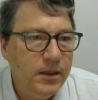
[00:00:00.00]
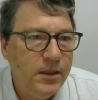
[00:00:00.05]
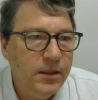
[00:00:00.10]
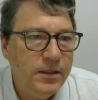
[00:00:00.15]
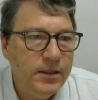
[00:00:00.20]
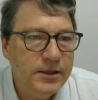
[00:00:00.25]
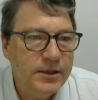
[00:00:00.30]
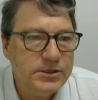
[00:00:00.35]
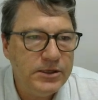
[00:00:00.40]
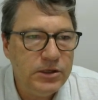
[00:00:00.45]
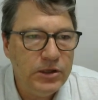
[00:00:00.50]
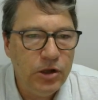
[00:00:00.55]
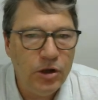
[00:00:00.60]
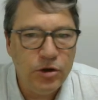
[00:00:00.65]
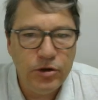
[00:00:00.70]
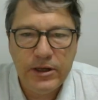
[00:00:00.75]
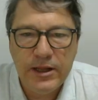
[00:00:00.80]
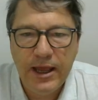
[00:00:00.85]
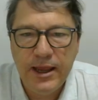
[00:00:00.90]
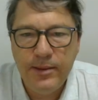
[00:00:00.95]
There's a
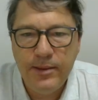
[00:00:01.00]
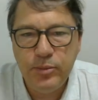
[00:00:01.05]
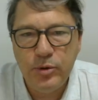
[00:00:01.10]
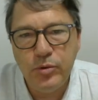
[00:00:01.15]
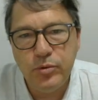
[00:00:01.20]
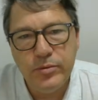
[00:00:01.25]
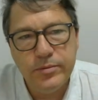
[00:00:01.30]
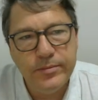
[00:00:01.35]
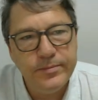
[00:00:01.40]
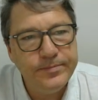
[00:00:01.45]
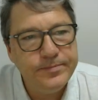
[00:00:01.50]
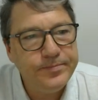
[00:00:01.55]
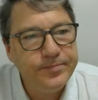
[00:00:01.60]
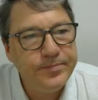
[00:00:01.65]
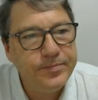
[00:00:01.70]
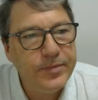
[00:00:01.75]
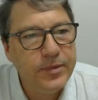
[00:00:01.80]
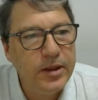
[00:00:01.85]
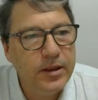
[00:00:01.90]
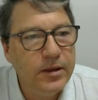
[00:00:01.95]
long label
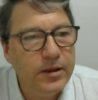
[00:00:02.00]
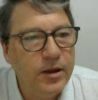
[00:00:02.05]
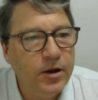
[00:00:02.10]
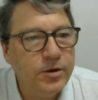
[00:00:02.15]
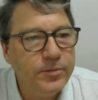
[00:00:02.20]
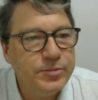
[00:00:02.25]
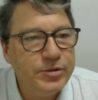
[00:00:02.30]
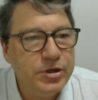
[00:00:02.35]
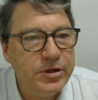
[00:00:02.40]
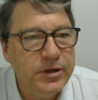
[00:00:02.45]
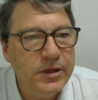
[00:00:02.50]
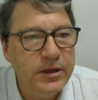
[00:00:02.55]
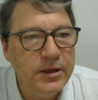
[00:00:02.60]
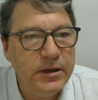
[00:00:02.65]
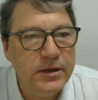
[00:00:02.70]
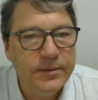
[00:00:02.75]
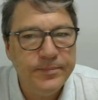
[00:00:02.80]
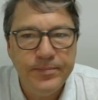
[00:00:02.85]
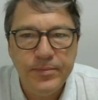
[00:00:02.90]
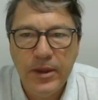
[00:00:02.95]
option here.
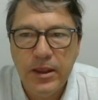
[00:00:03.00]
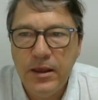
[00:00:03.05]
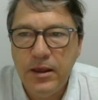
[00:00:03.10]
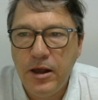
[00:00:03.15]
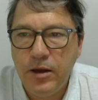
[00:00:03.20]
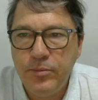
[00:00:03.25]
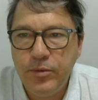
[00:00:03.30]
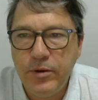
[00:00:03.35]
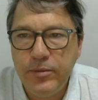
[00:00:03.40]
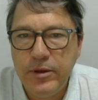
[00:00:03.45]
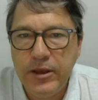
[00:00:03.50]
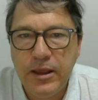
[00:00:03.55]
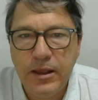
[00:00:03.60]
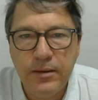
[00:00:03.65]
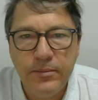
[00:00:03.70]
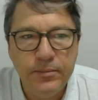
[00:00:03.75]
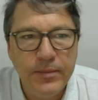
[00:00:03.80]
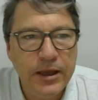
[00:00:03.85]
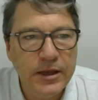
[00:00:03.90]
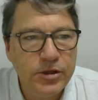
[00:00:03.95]
I'll probably
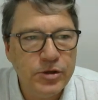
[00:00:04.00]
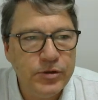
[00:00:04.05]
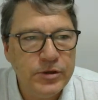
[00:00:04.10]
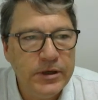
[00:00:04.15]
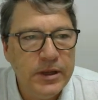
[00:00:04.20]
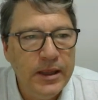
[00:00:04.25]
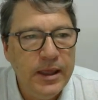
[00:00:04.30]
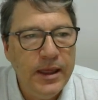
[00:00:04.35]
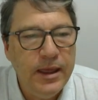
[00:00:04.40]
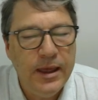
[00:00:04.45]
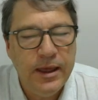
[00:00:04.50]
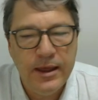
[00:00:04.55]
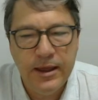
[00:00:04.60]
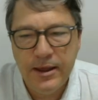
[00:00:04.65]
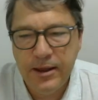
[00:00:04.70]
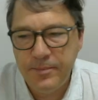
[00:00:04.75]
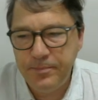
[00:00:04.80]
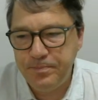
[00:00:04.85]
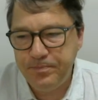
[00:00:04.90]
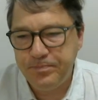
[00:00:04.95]
come back to it.
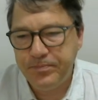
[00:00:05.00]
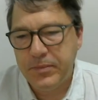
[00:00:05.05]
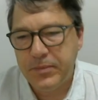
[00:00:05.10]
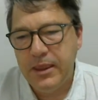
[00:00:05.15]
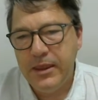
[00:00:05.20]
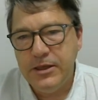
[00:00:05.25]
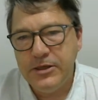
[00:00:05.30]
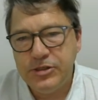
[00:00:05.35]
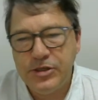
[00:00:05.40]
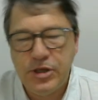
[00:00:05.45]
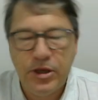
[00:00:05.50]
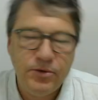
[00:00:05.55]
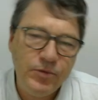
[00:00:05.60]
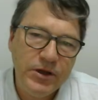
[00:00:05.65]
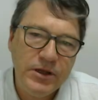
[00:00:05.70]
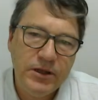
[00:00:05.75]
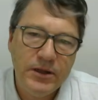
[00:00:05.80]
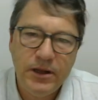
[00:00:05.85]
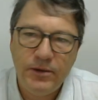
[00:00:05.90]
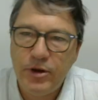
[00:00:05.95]
I
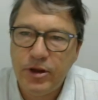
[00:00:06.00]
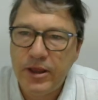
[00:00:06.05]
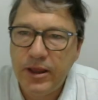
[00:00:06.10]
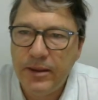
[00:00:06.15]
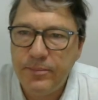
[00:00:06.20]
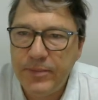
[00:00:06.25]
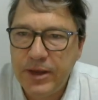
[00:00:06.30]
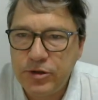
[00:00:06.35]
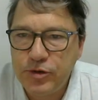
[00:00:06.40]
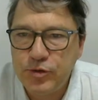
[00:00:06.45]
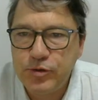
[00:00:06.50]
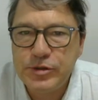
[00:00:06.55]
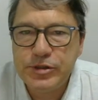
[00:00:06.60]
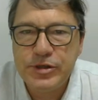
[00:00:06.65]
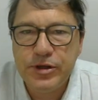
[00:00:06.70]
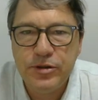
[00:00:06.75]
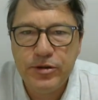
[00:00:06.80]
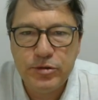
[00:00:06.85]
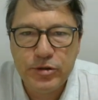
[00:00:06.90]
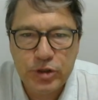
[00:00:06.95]
won't come back to it.
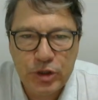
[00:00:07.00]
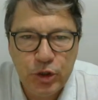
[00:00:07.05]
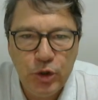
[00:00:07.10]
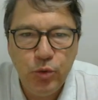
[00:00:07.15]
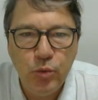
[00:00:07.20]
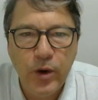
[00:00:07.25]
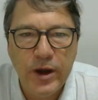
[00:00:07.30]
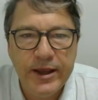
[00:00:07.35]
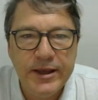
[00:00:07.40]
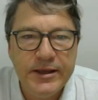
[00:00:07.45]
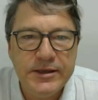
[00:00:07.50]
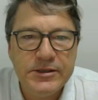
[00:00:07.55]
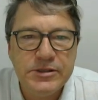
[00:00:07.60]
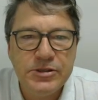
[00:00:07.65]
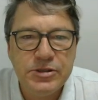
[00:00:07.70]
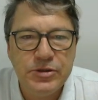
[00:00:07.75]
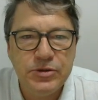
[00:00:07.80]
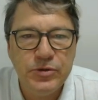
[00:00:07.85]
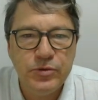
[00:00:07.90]
So there are two ways to